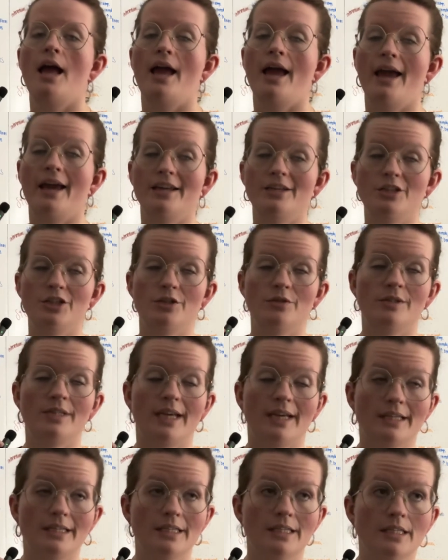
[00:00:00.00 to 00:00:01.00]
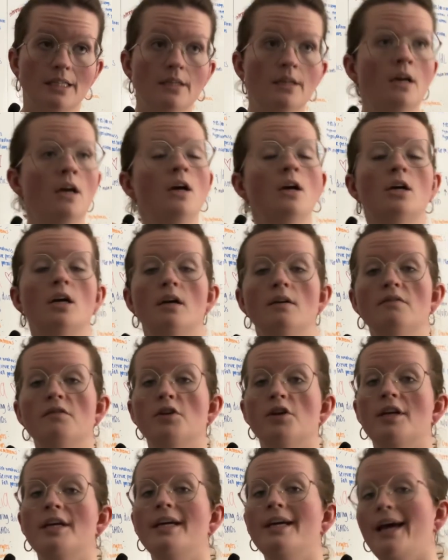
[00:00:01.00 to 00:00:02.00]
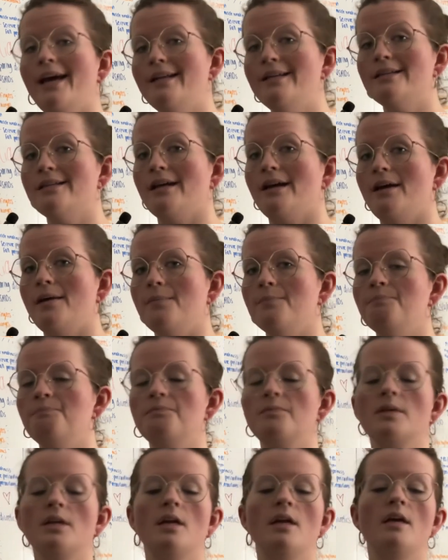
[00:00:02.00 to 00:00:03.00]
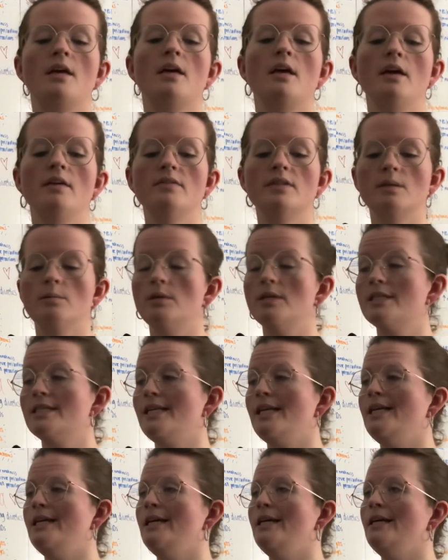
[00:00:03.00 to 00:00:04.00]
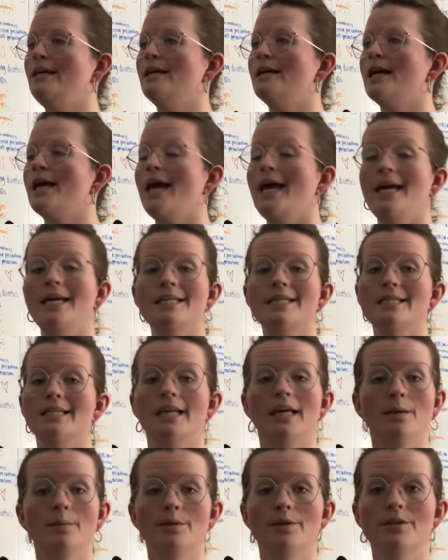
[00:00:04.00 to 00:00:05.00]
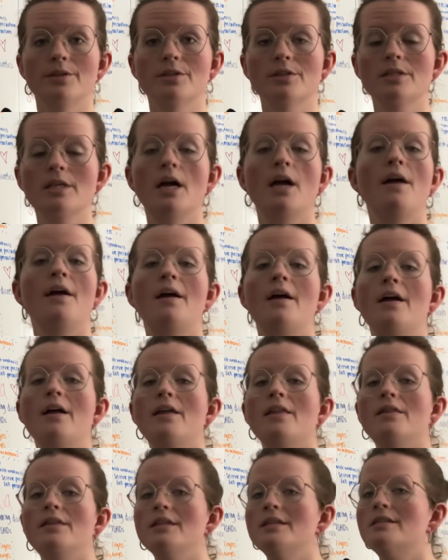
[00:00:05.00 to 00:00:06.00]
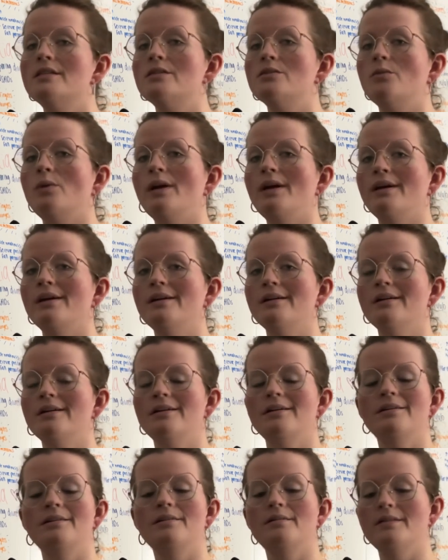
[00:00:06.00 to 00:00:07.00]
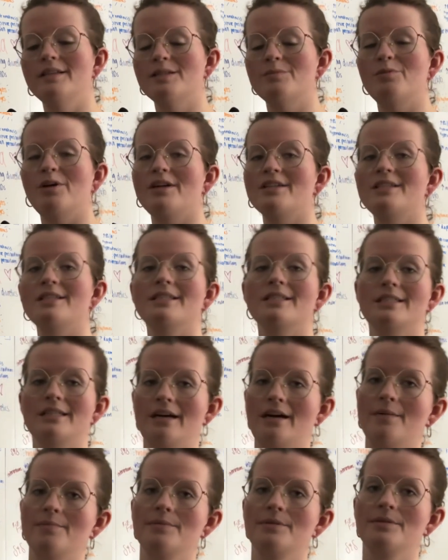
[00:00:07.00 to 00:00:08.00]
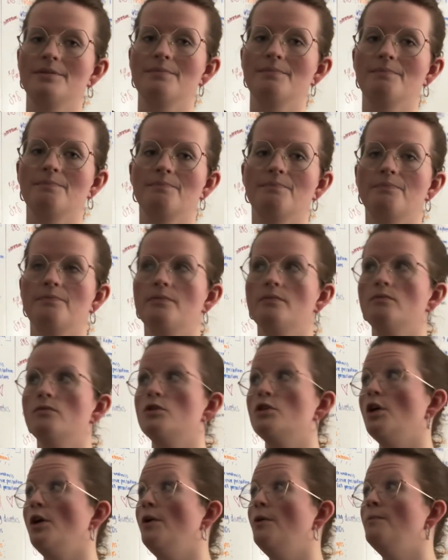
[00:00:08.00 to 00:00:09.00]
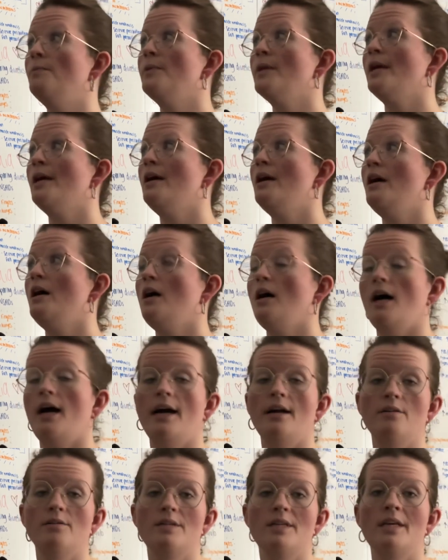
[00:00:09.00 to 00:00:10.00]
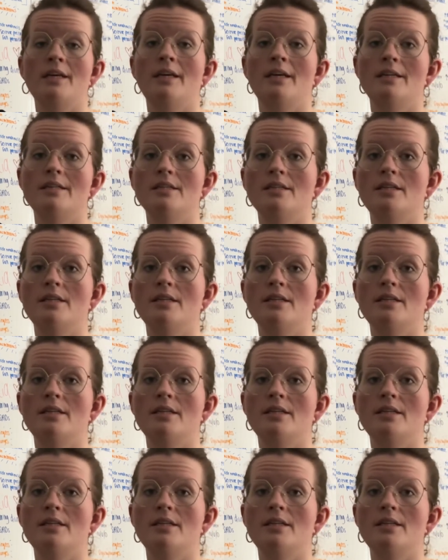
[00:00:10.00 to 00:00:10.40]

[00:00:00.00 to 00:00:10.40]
angiotensin converting enzyme. If someone is taking ACE inhibitors, this is where this process stops. So I don't take ACE